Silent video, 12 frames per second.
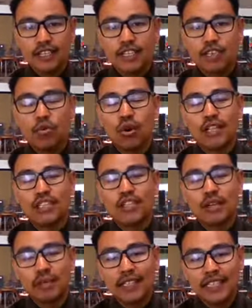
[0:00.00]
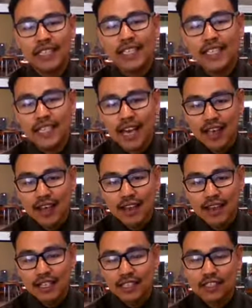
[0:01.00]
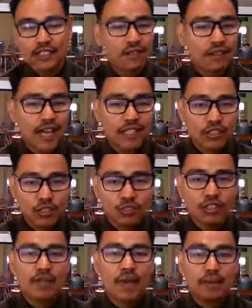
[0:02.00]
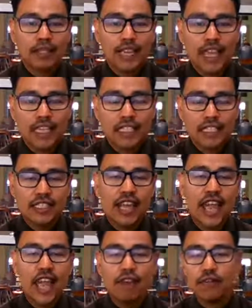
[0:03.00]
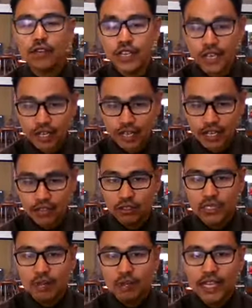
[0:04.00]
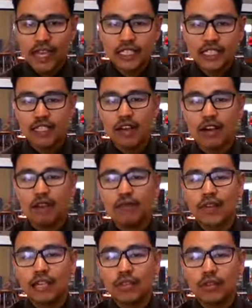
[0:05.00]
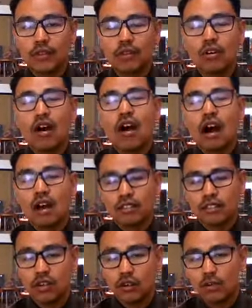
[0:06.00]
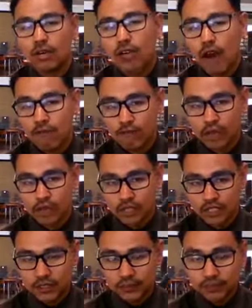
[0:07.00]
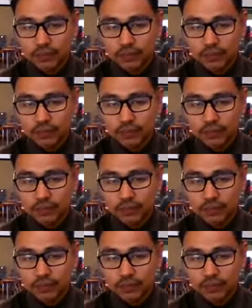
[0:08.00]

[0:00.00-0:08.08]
You want to complete the either the FAFSA or DREAM application every year, and those applications are available October 1st.